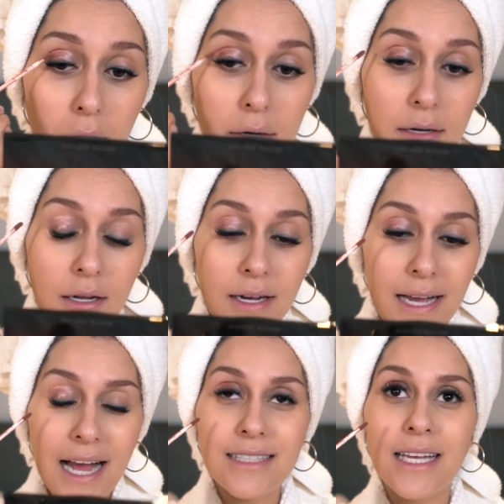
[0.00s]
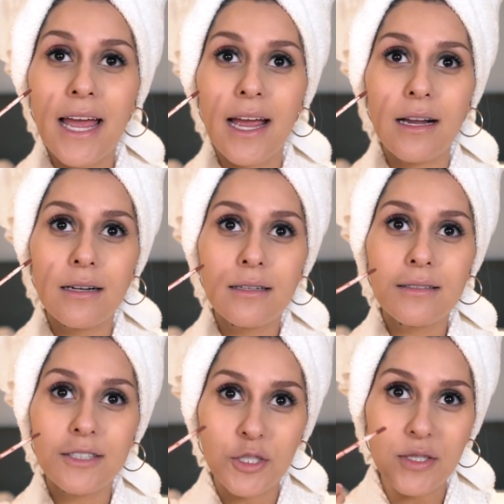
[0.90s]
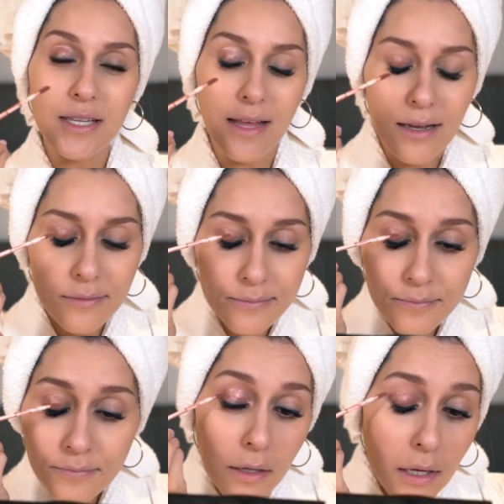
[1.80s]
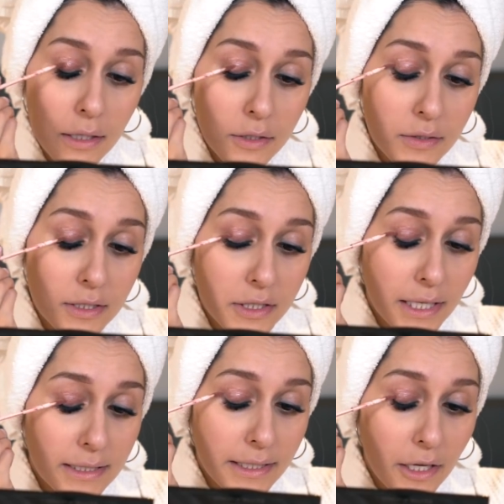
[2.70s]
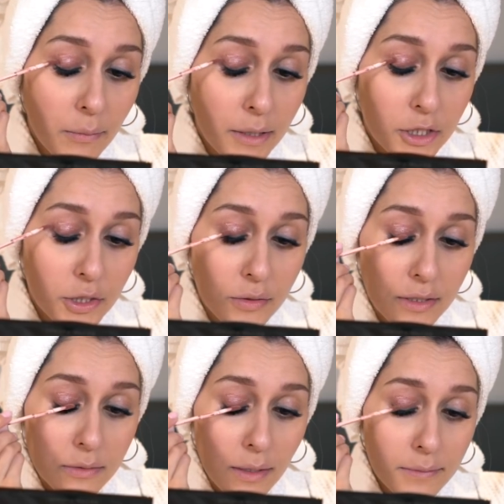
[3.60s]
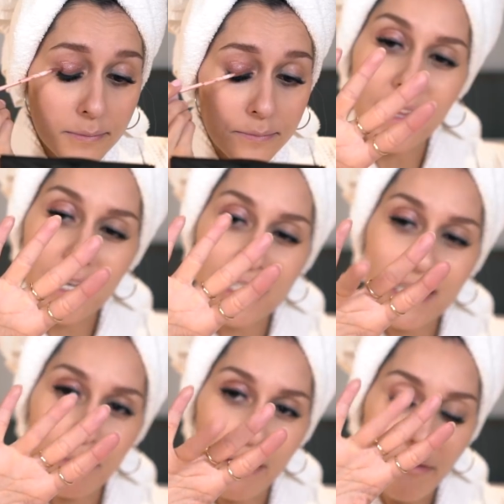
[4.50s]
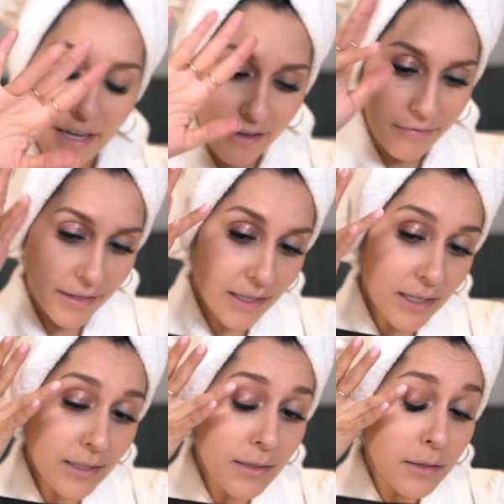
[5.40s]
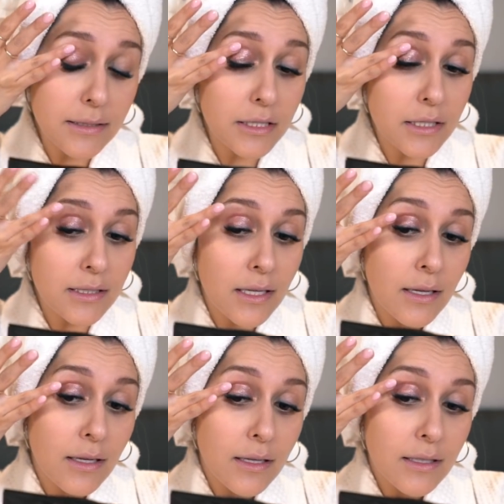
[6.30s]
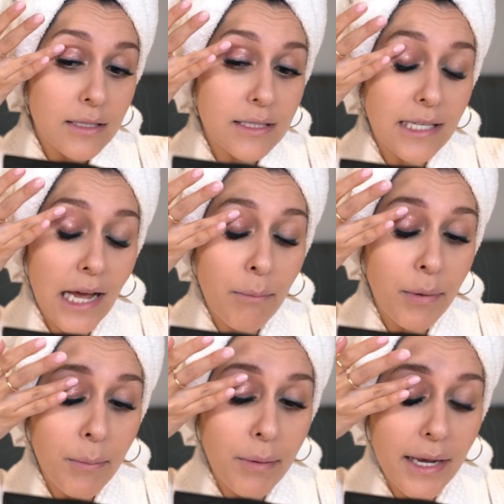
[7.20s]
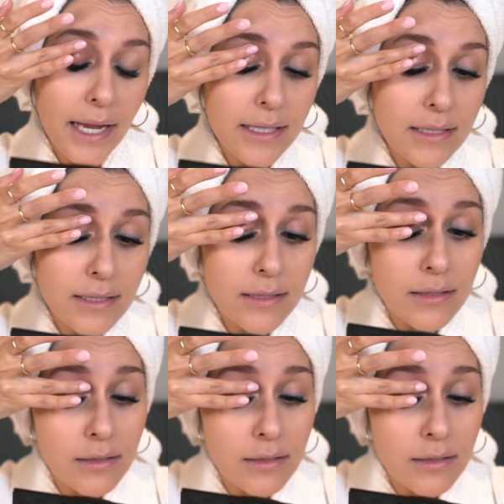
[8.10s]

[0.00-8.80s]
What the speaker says: Look at it! Did you see that? I used the shade today on my shoot as well. And I'm gonna take my ring finger, just dab blend